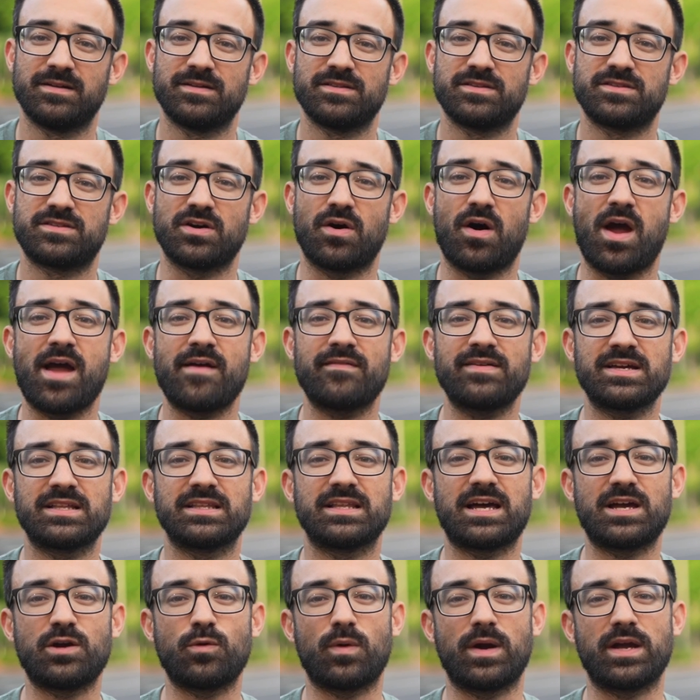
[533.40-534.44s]
So having a
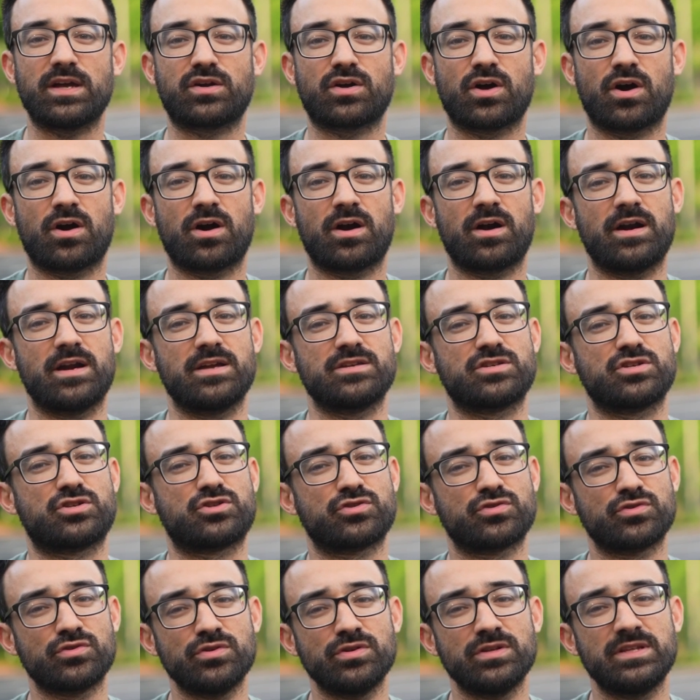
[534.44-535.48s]
lightweight car is a
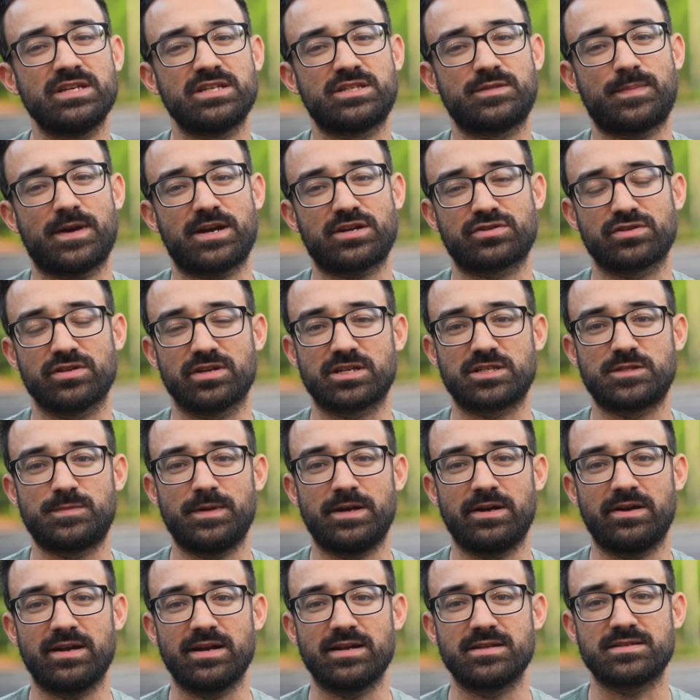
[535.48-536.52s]
truly special
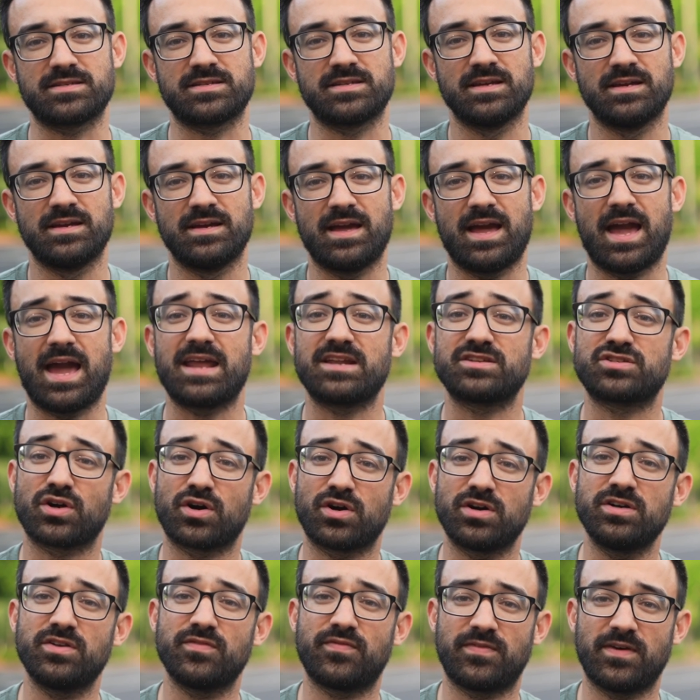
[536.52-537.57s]
experience, and it's
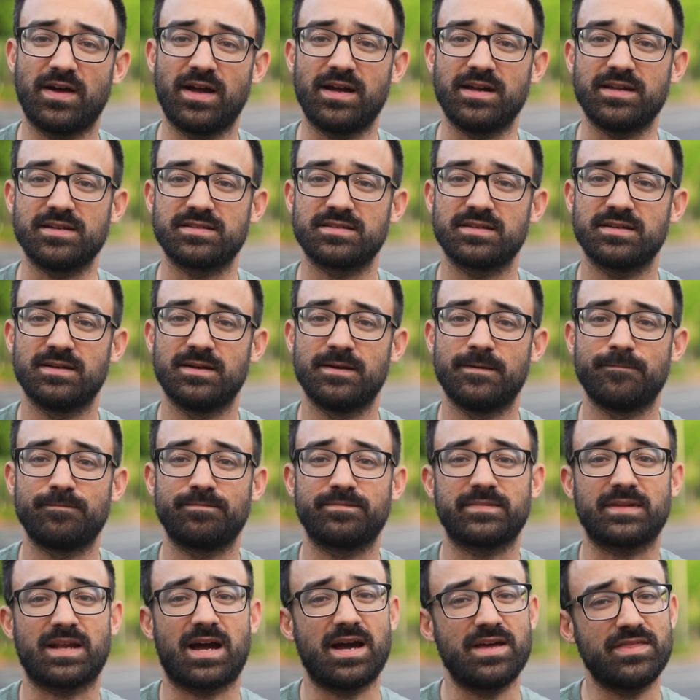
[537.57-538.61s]
hard to find.
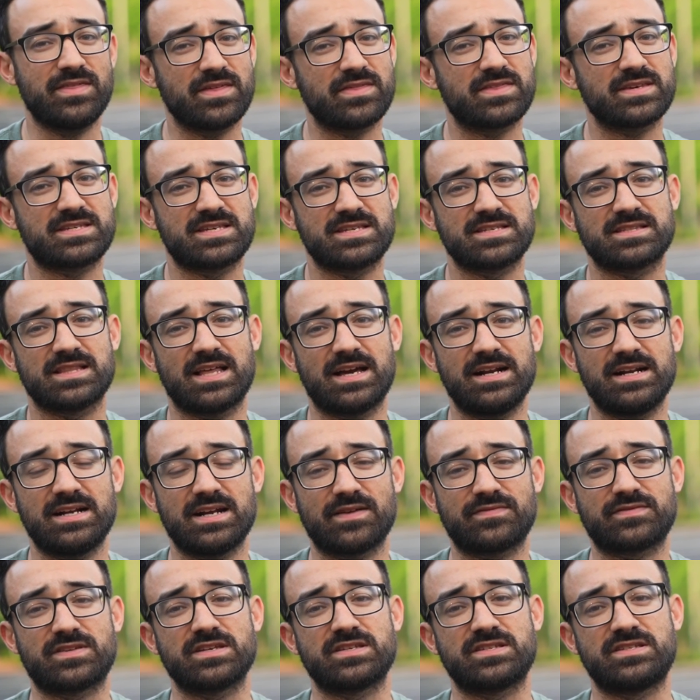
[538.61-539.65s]
I think this is light
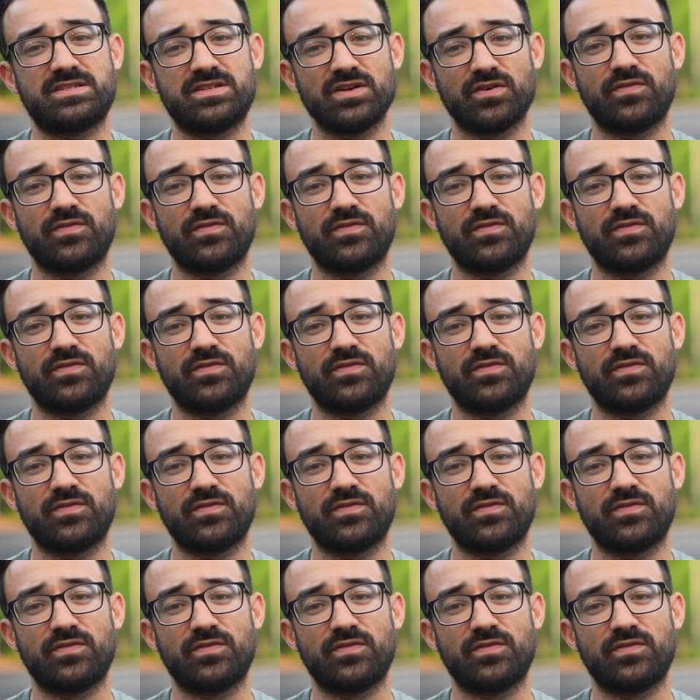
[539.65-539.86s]
enough to still